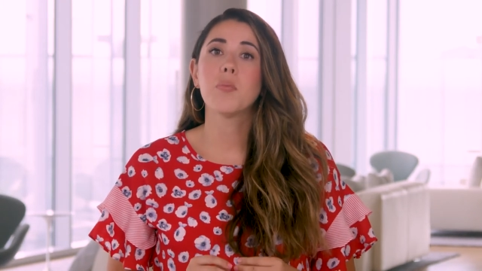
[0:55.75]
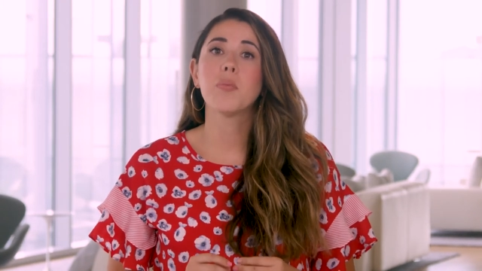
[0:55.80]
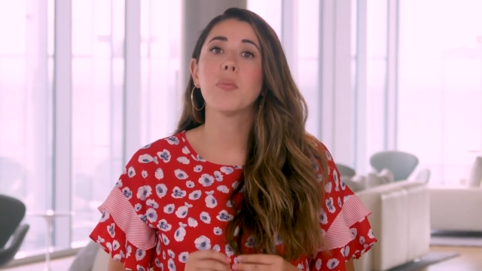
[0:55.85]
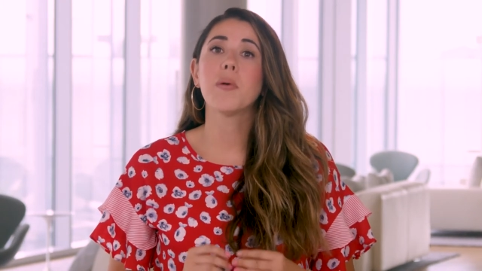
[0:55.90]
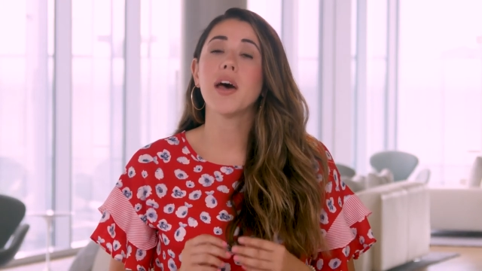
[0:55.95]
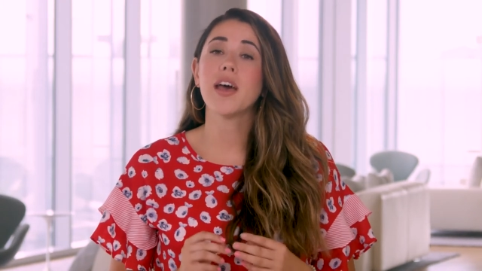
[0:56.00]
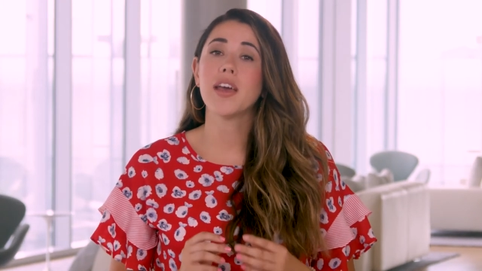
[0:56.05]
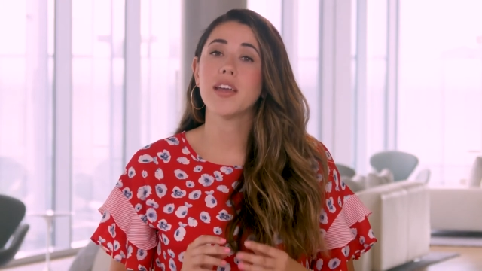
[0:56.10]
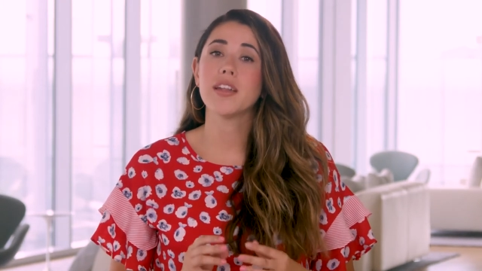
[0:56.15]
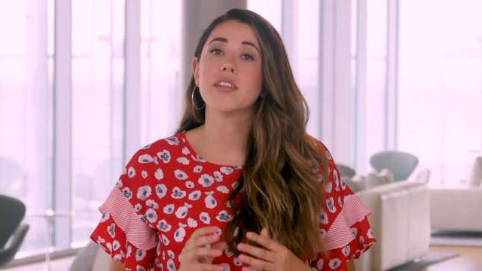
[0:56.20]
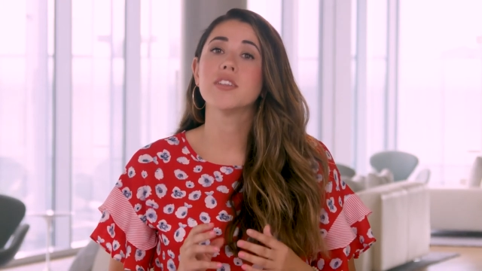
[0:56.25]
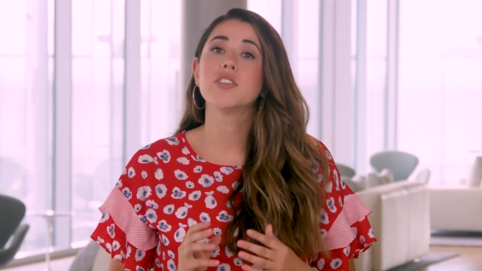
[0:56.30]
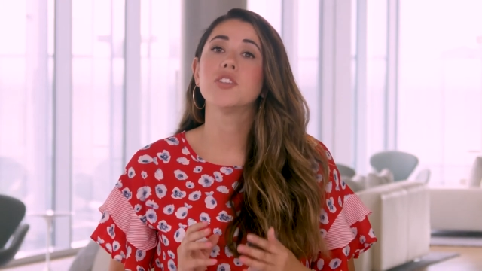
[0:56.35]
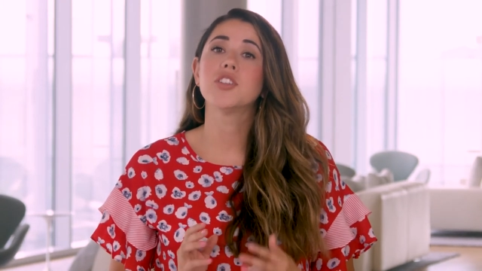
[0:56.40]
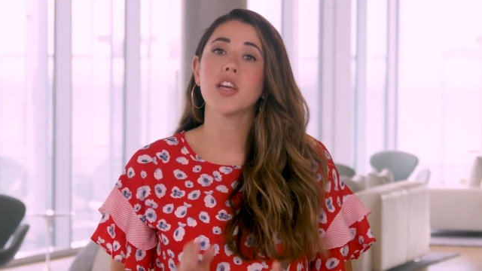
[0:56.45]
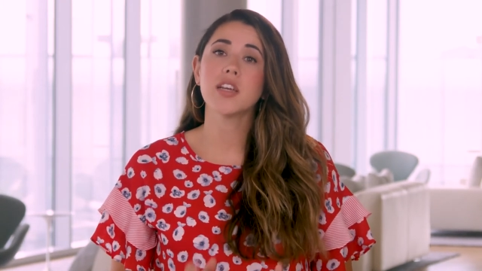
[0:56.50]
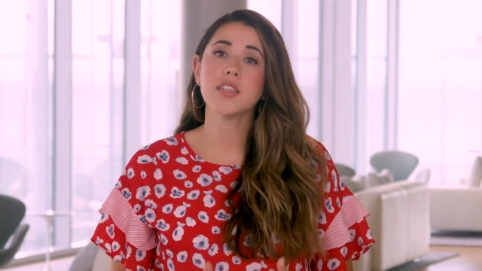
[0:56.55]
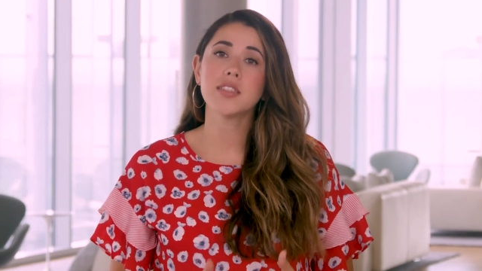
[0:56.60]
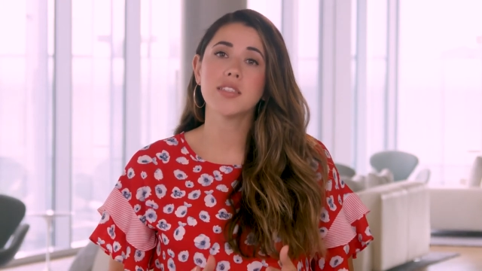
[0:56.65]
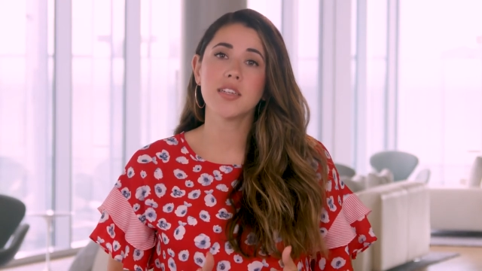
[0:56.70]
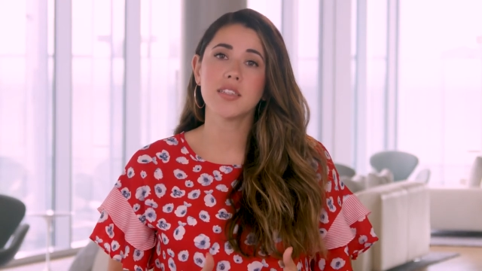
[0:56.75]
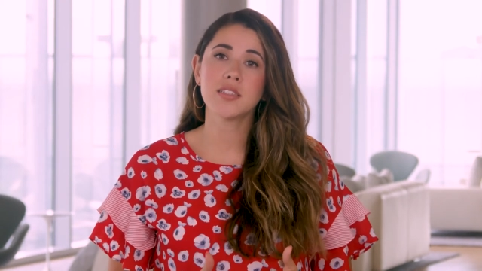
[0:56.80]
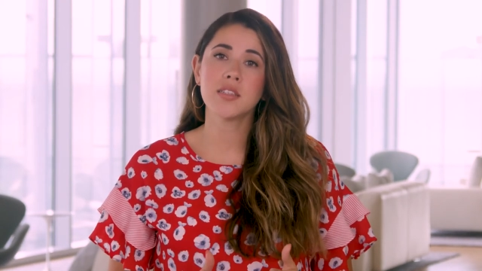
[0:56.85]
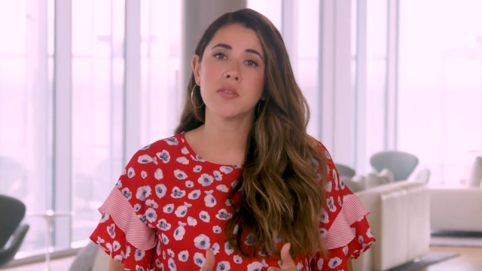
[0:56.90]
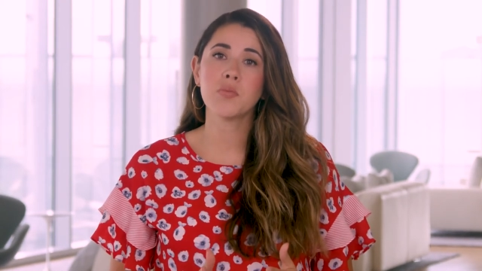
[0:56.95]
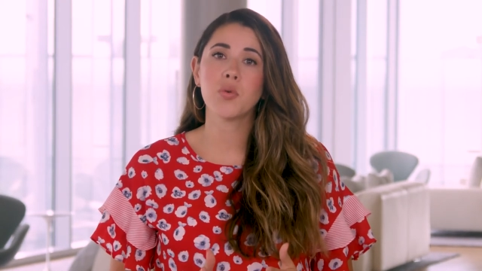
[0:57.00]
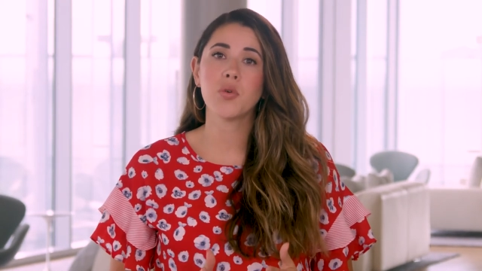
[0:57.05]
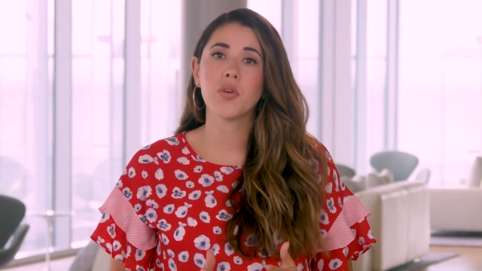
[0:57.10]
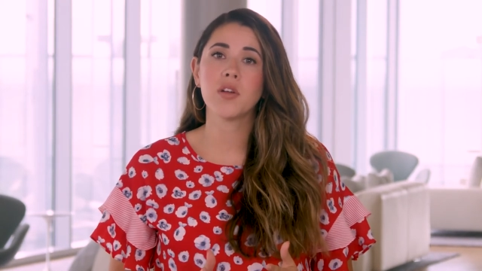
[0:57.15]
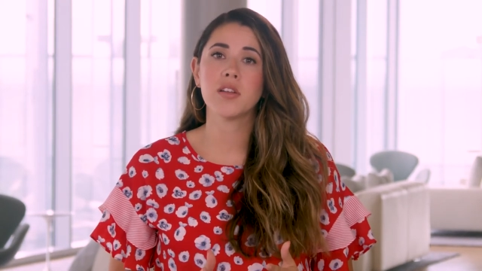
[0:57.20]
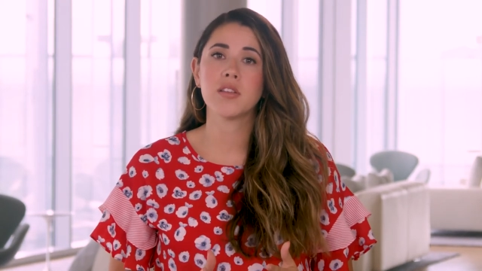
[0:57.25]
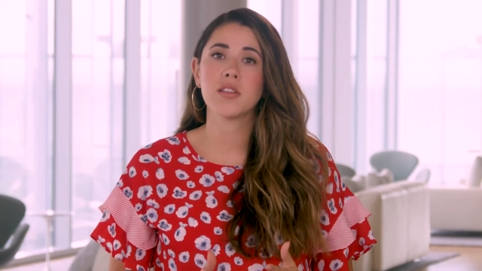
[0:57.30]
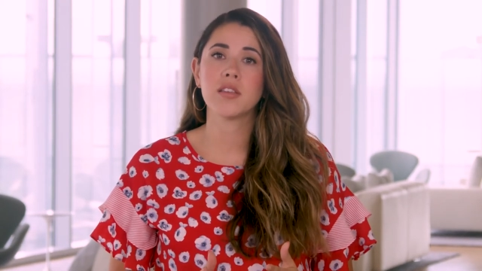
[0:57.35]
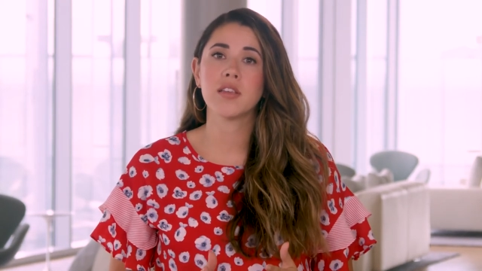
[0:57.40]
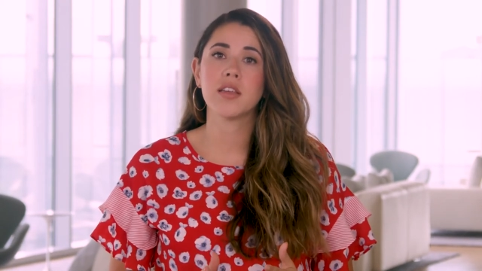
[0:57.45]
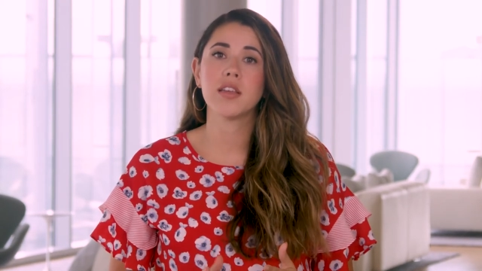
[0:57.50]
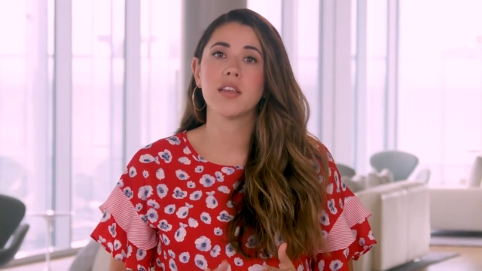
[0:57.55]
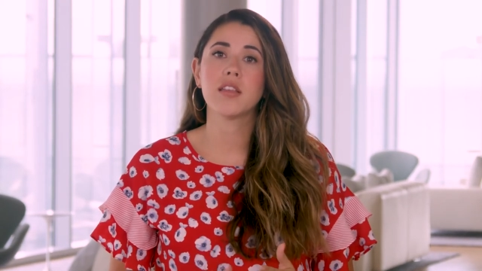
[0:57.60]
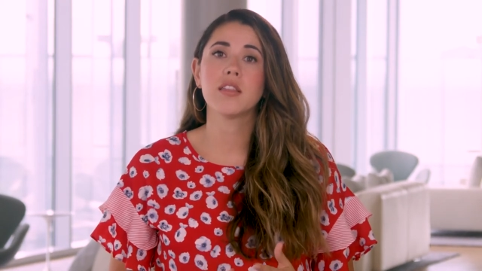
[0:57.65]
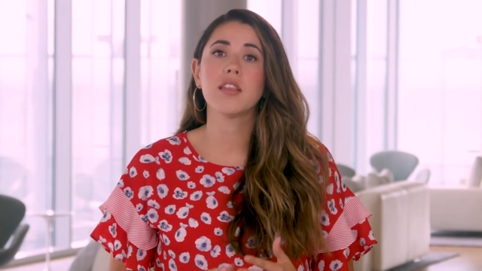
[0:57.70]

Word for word: but just as importantly,